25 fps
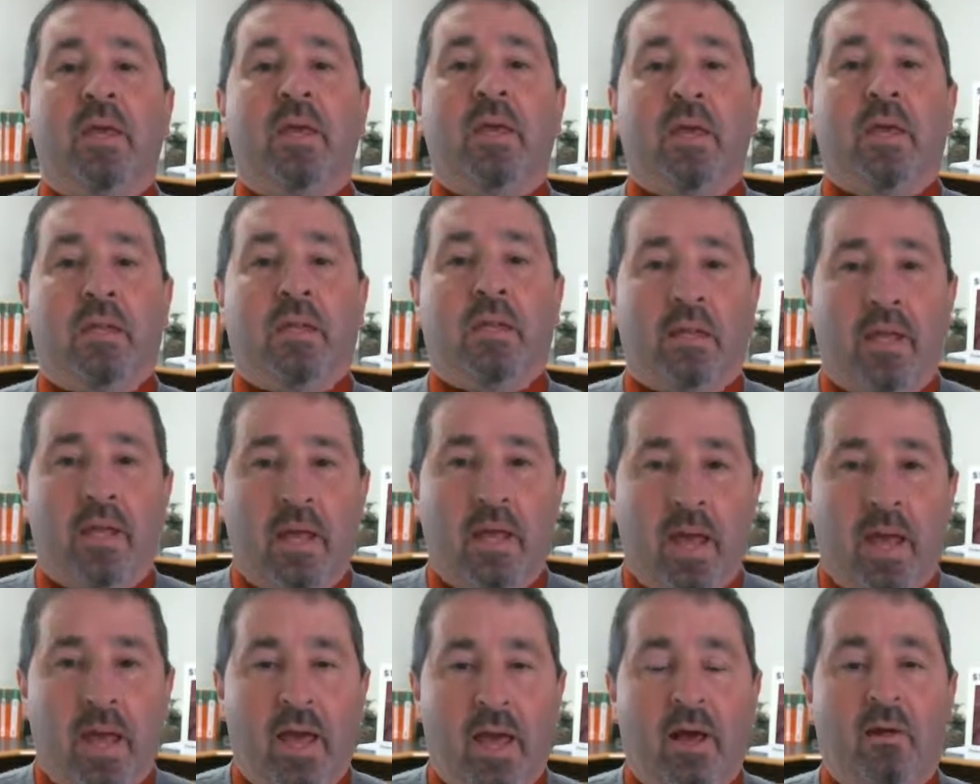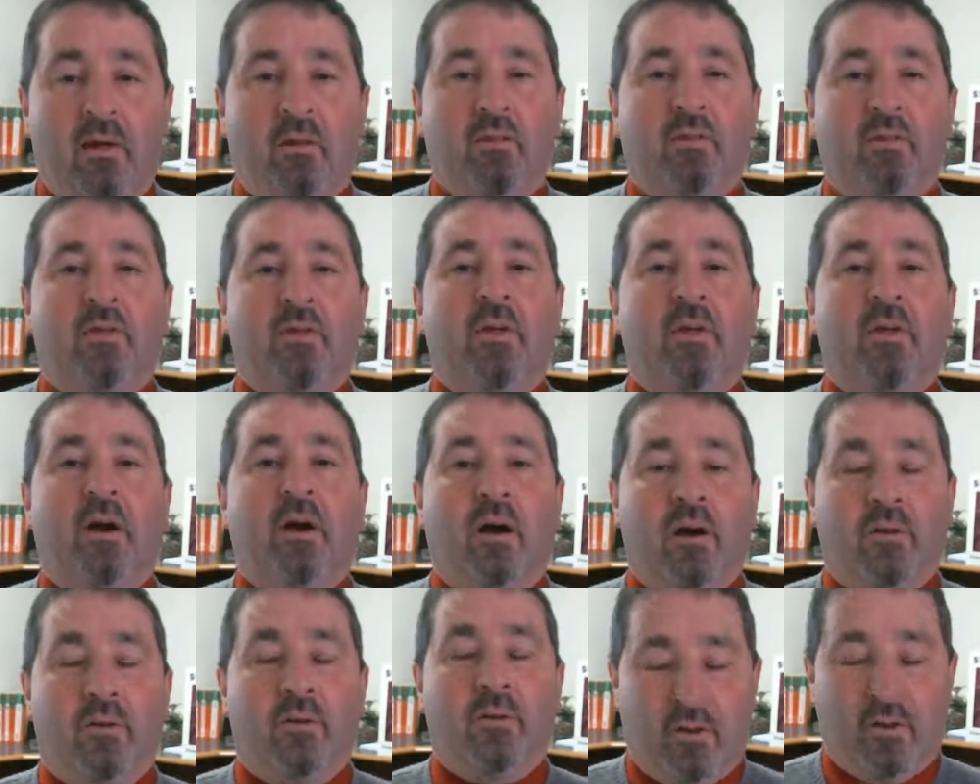in health
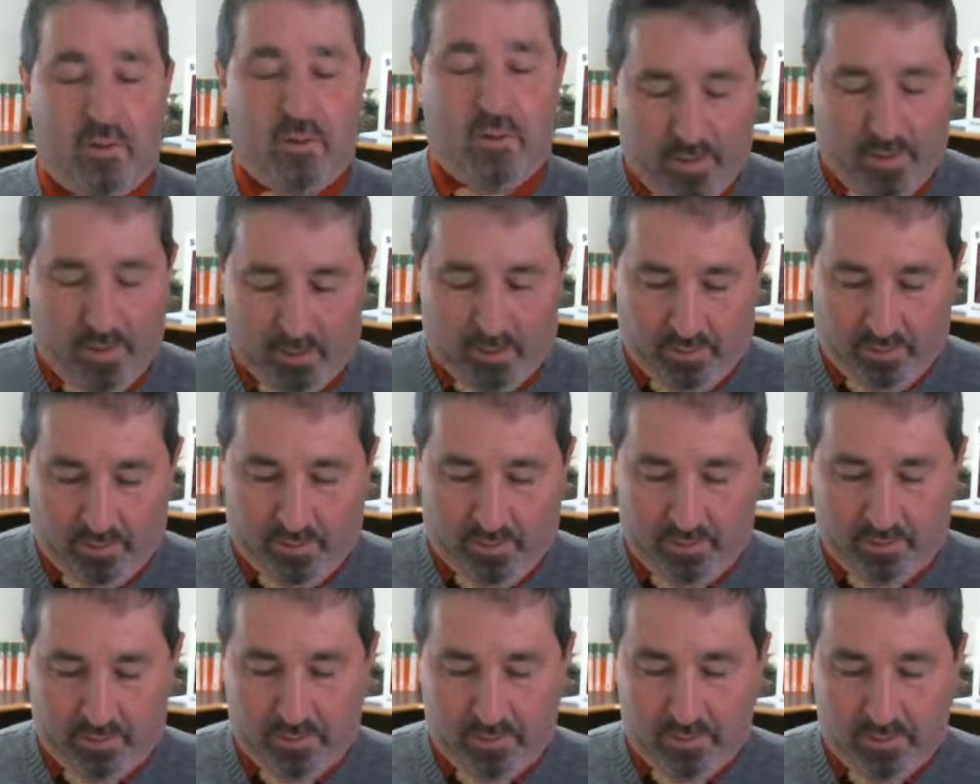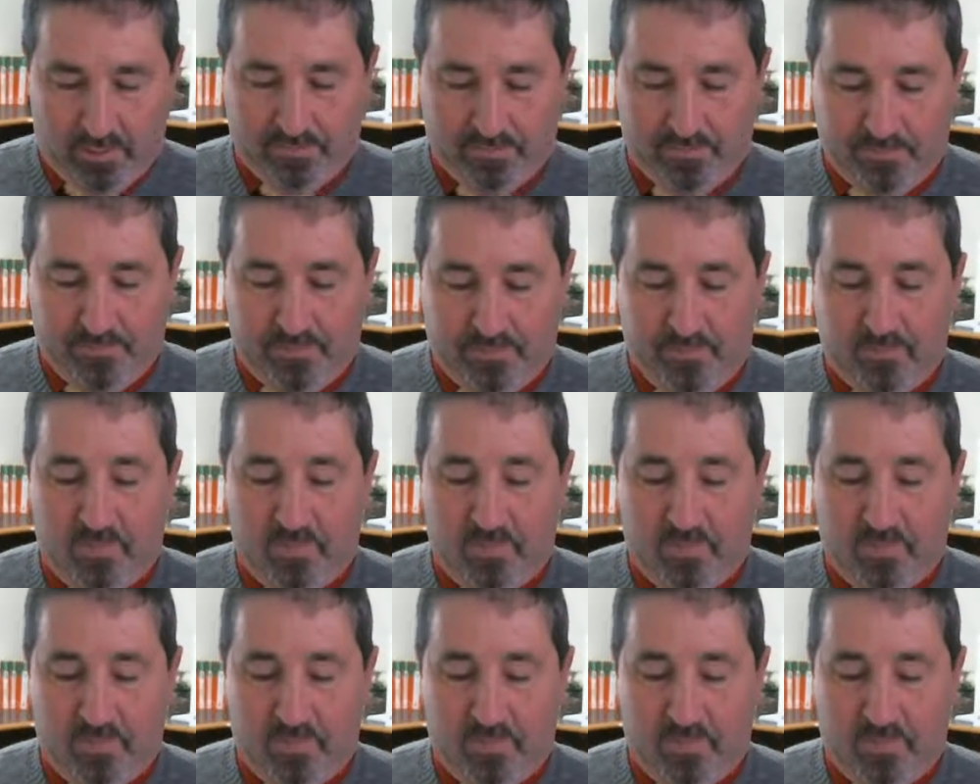of Americans.